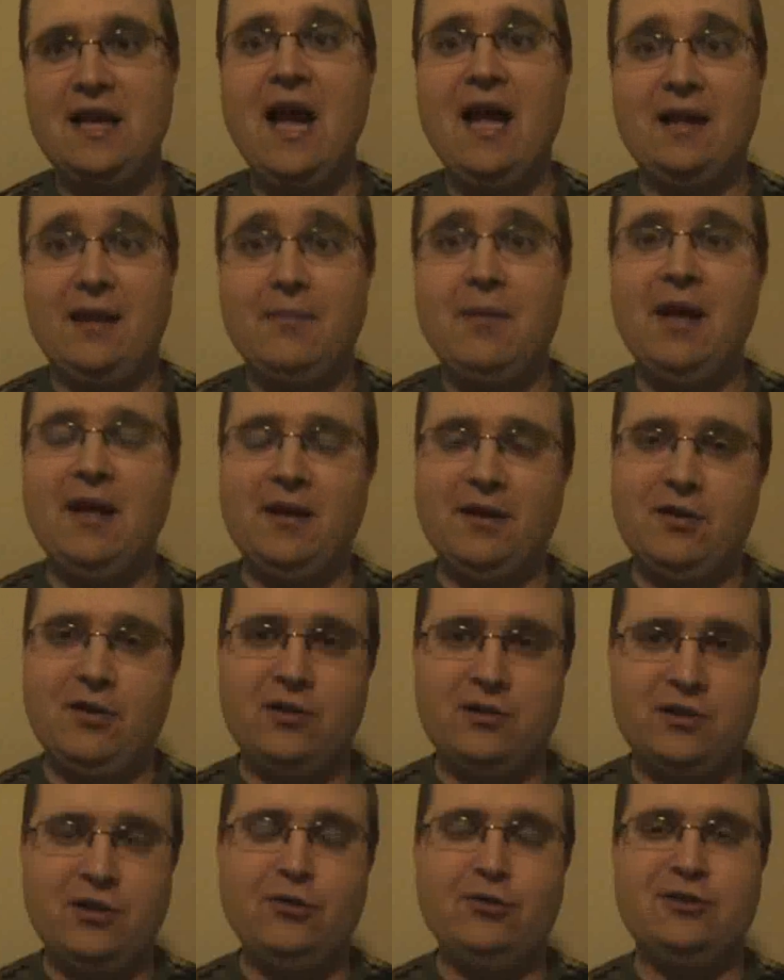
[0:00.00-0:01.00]
Yeah, they made it
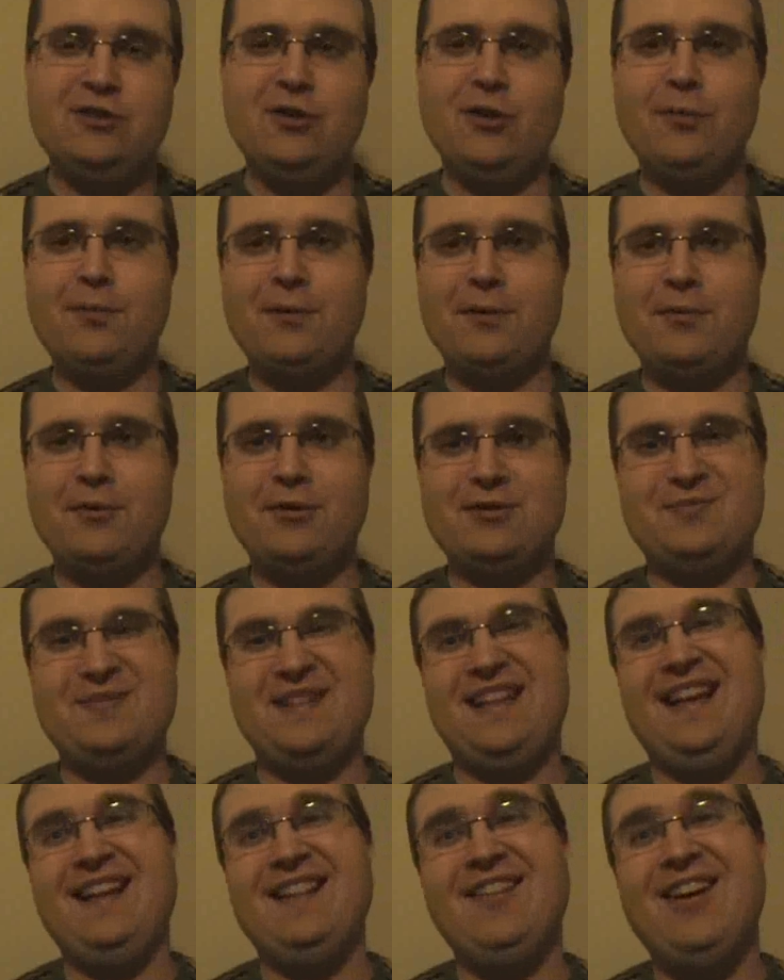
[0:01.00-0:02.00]
to two Super Bowls,
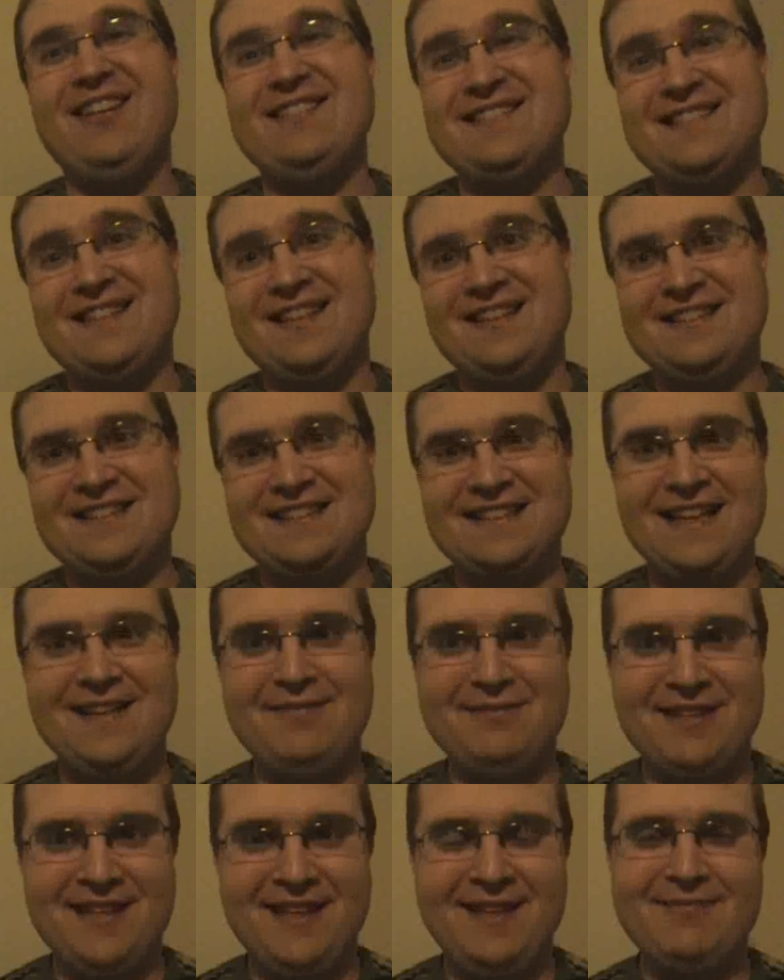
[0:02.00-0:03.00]
but they lost to the
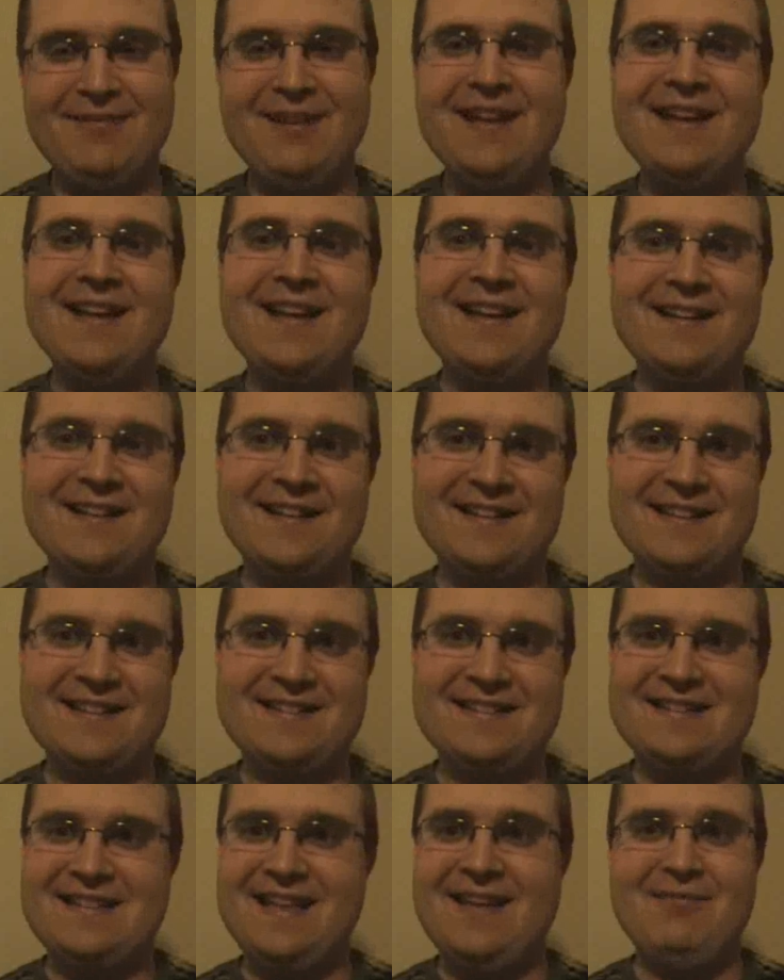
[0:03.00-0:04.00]
same team, to the
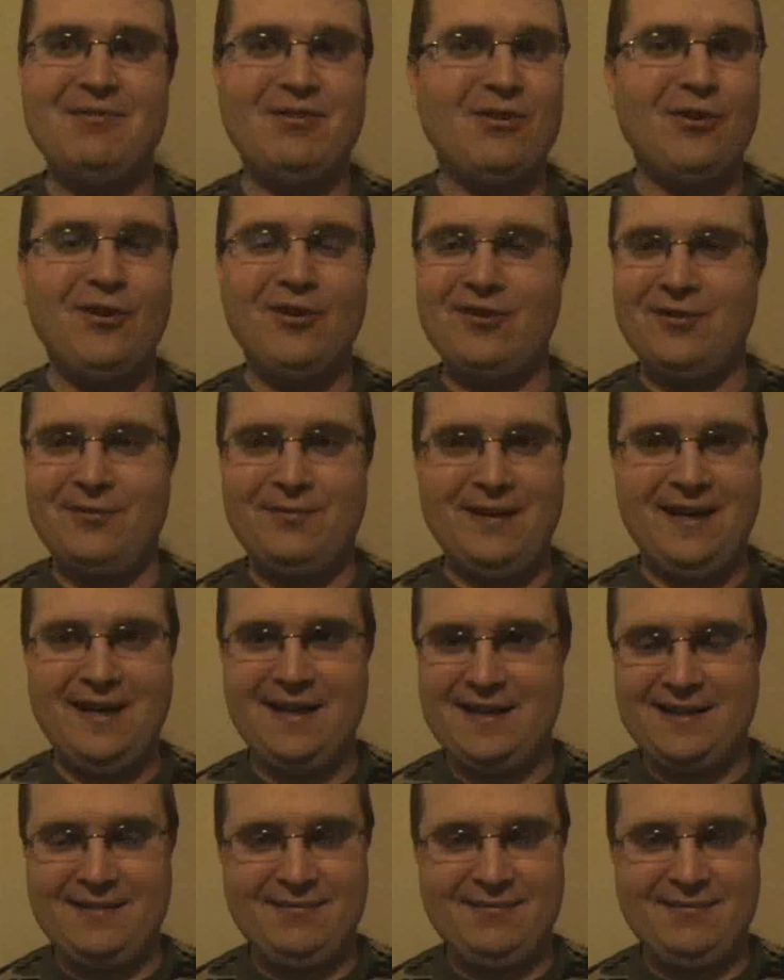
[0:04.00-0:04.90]
same quarterback.